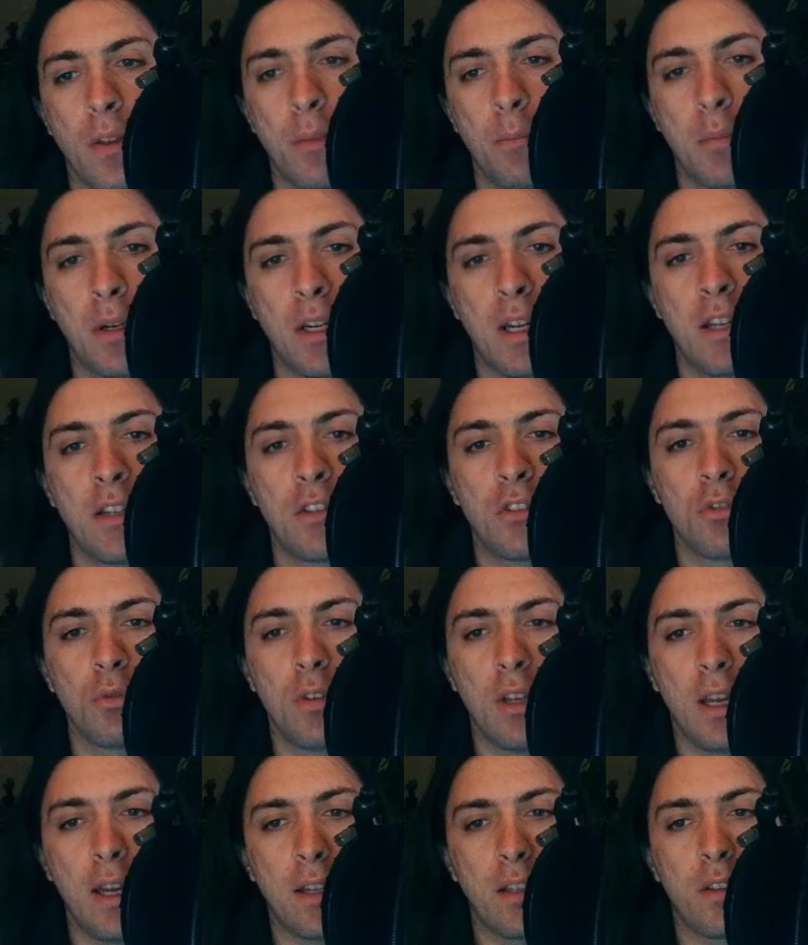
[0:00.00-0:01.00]
But I do
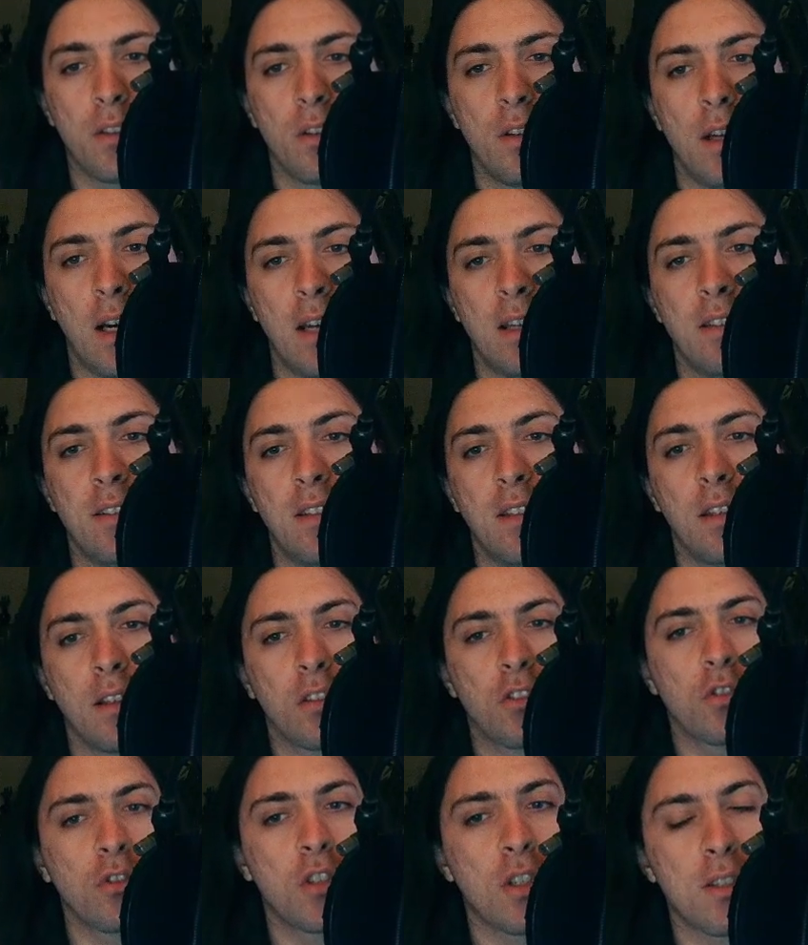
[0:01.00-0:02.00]
like the idea
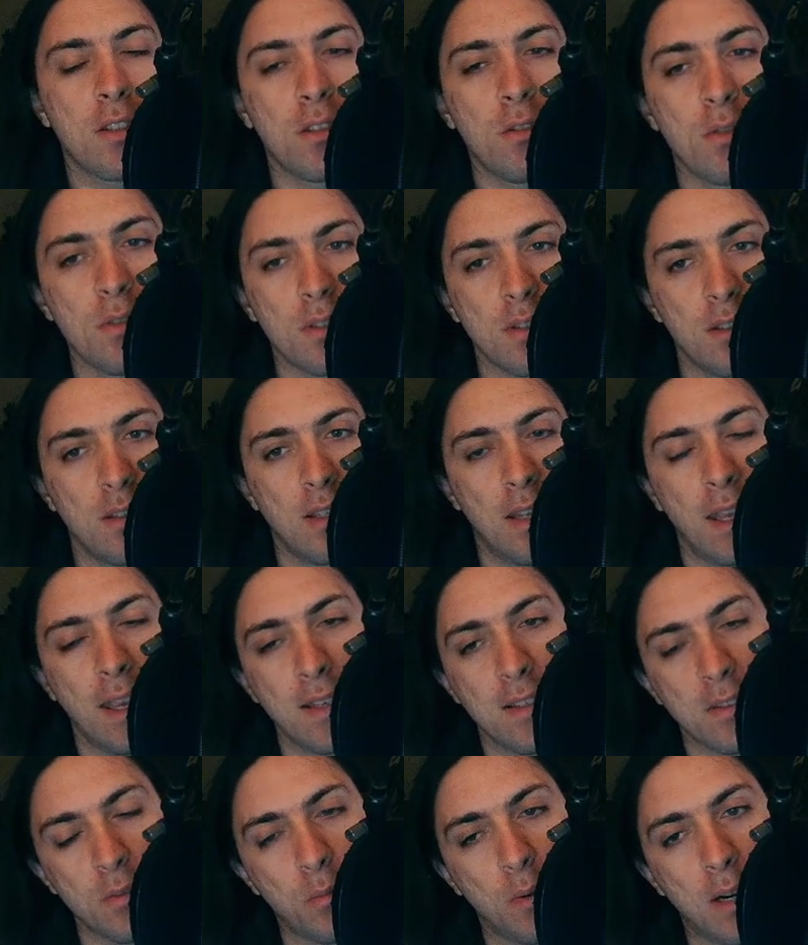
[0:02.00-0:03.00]
to just use an
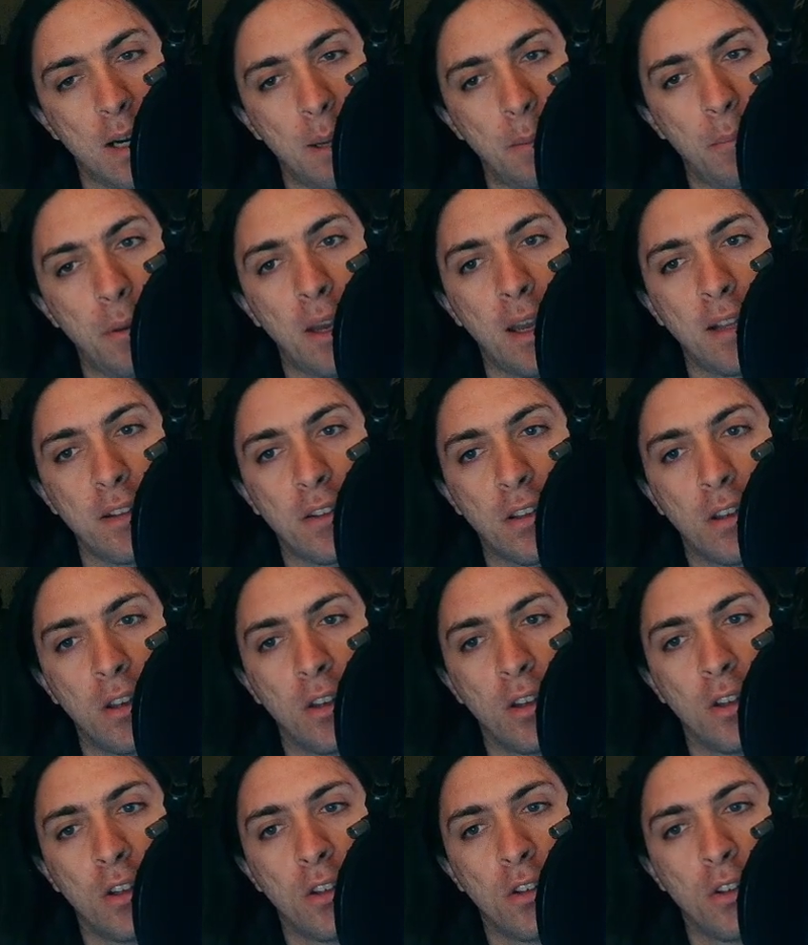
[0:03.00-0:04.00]
XYPad
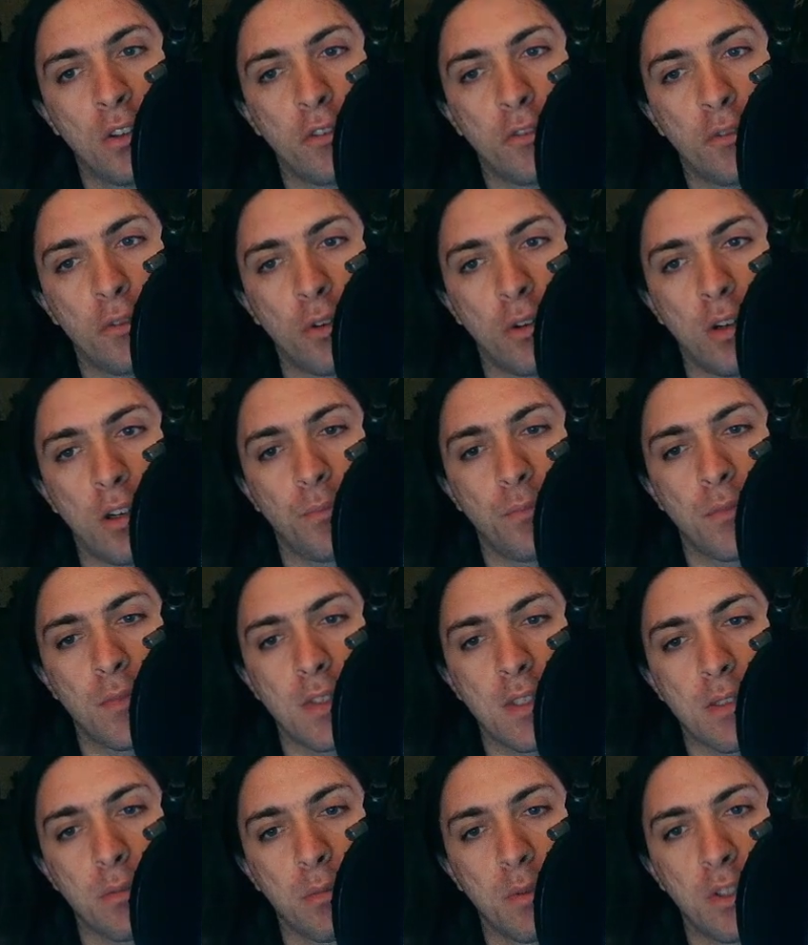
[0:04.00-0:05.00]
for
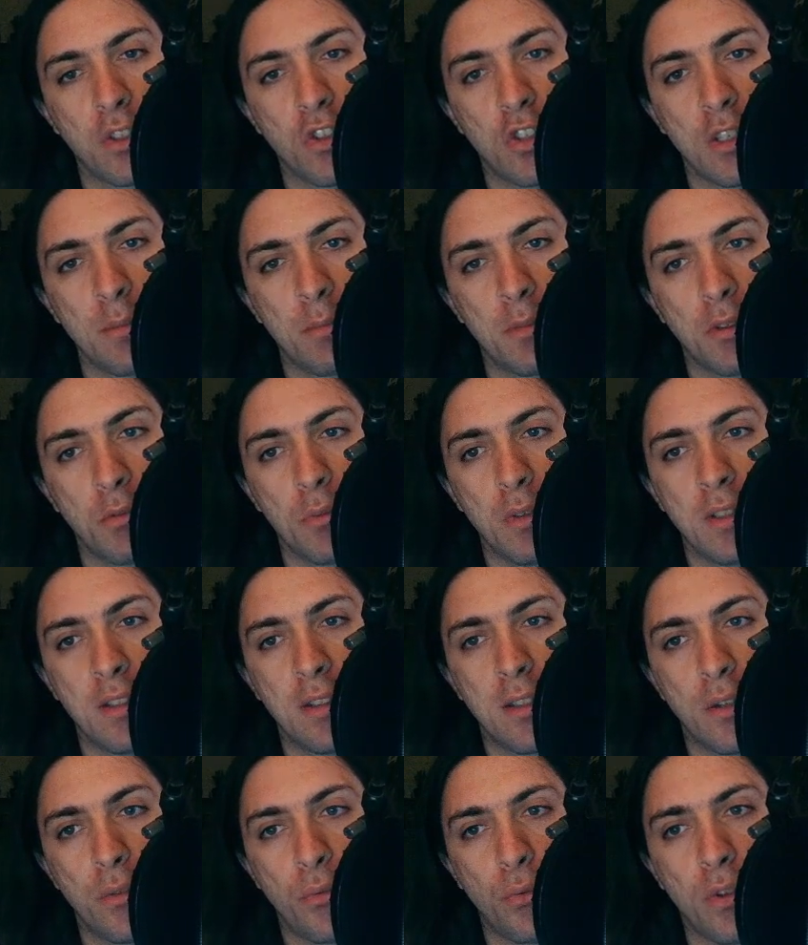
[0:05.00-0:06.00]
switching between
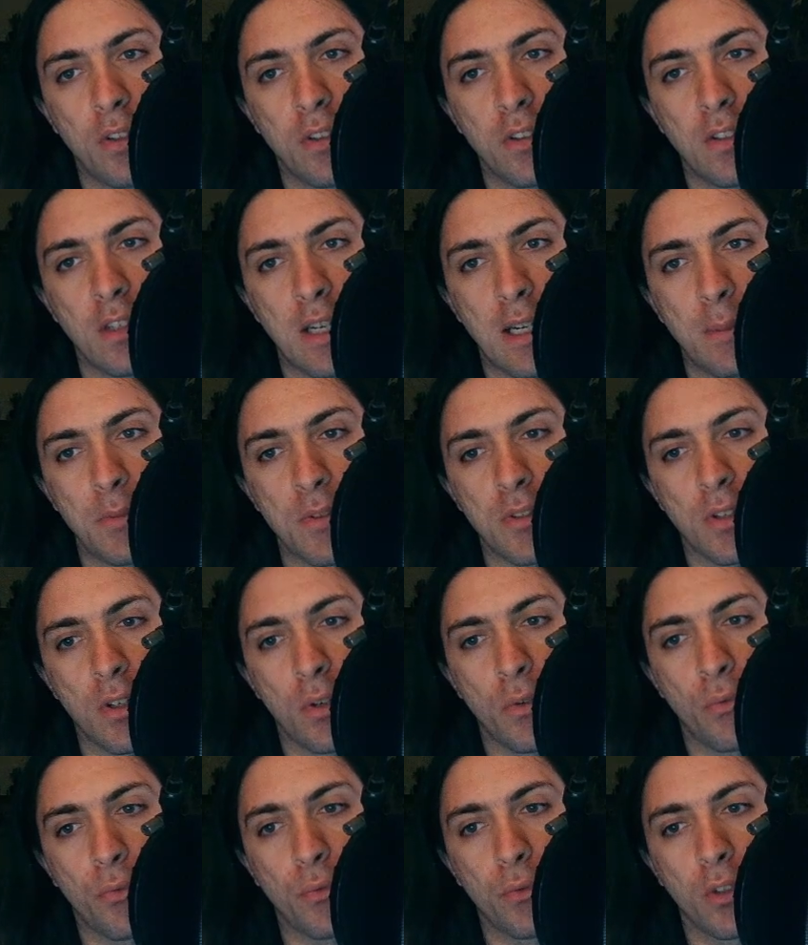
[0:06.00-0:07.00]
different types
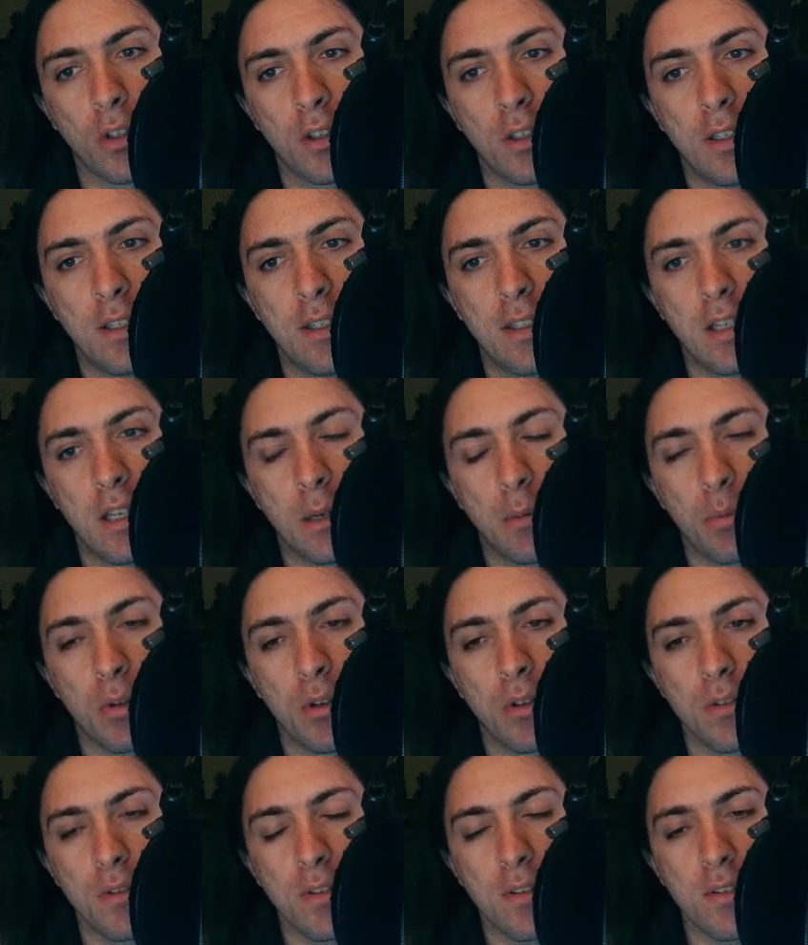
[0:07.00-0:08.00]
of nonlinear
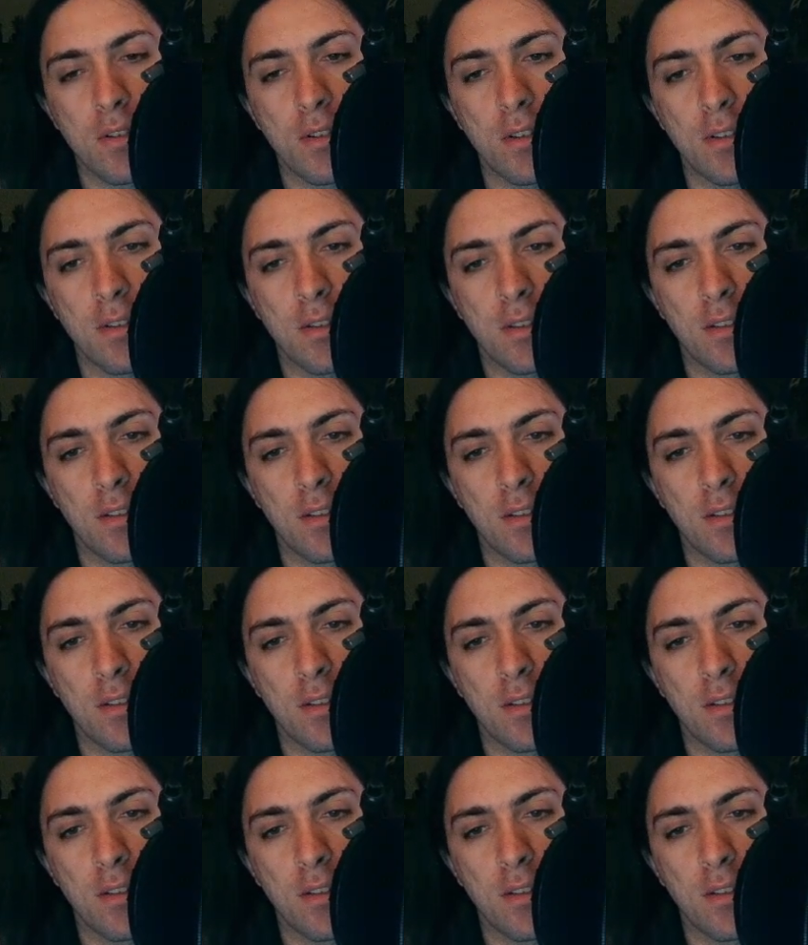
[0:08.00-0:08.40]
processors,